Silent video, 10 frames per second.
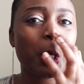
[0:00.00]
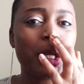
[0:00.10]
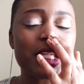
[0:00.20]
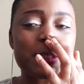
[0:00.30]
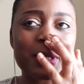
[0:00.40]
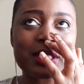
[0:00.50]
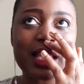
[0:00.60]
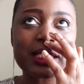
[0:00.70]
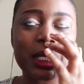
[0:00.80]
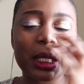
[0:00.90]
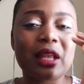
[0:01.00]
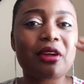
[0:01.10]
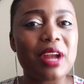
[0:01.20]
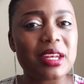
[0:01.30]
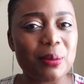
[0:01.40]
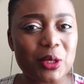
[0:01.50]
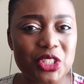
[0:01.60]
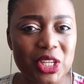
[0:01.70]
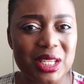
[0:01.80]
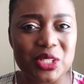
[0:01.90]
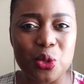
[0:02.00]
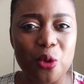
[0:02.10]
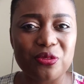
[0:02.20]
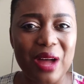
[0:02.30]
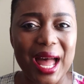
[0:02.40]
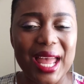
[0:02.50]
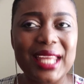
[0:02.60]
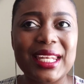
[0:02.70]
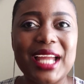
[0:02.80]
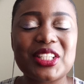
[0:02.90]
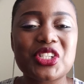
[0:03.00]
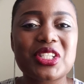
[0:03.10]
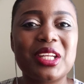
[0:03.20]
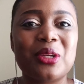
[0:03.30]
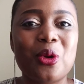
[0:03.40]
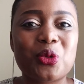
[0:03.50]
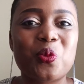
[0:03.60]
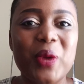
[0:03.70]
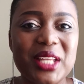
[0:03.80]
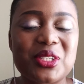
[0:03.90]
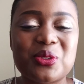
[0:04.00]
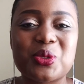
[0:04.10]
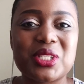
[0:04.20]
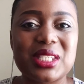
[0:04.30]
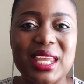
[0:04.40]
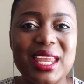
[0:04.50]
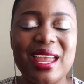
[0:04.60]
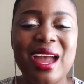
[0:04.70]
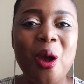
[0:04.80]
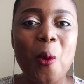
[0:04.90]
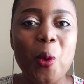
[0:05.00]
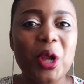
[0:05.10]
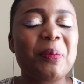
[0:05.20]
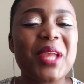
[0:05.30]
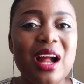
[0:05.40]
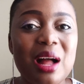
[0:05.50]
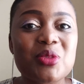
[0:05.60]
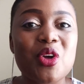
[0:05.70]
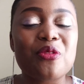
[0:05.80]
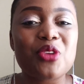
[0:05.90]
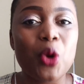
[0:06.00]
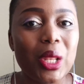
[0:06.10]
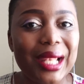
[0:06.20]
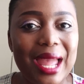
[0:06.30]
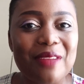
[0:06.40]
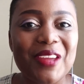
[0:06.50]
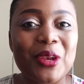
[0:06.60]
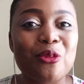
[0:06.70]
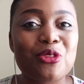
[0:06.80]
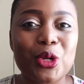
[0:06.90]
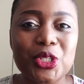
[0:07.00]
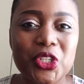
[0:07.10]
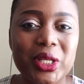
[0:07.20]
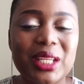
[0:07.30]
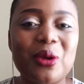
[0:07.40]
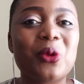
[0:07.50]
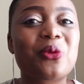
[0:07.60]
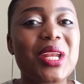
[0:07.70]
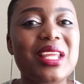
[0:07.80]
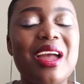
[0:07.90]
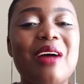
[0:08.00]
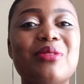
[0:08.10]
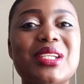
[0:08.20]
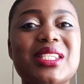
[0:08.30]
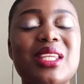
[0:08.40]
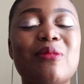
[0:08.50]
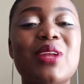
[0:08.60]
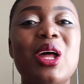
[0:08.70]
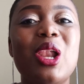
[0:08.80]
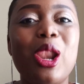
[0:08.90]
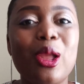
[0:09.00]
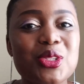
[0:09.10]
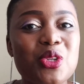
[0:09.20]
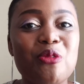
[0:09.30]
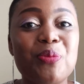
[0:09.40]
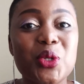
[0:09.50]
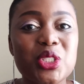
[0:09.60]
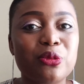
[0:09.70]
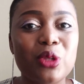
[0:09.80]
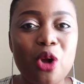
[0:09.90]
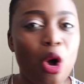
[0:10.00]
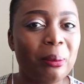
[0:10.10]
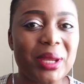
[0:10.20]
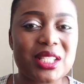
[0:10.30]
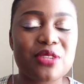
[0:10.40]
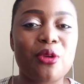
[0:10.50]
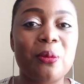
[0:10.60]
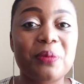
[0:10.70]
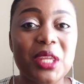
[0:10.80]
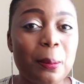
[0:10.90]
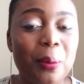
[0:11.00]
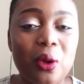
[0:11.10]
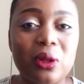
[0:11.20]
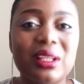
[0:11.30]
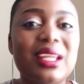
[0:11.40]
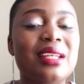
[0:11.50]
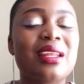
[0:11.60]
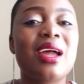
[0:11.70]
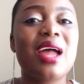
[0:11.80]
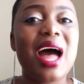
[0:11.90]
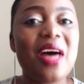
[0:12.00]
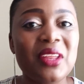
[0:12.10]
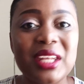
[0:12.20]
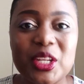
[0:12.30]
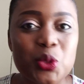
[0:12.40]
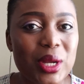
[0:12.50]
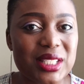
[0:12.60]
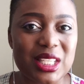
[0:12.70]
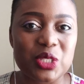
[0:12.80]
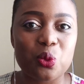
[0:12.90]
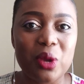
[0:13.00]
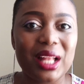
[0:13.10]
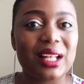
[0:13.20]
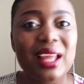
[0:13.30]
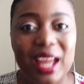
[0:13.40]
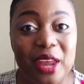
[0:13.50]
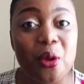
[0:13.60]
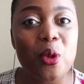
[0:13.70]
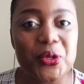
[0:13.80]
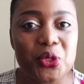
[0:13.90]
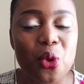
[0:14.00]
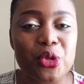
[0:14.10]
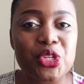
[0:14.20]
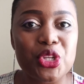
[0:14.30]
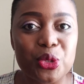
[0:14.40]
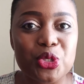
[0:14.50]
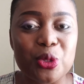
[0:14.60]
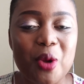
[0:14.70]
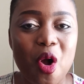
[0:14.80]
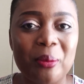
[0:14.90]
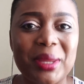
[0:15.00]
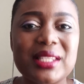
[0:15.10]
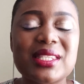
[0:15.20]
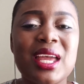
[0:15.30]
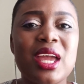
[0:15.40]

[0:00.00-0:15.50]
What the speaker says: it's been such an incredible journey so far, and I just cannot wait to see what becomes of your life and of your journey. Already I've received lots of beautiful comments from people in other networks as well, and also on YouTube comments,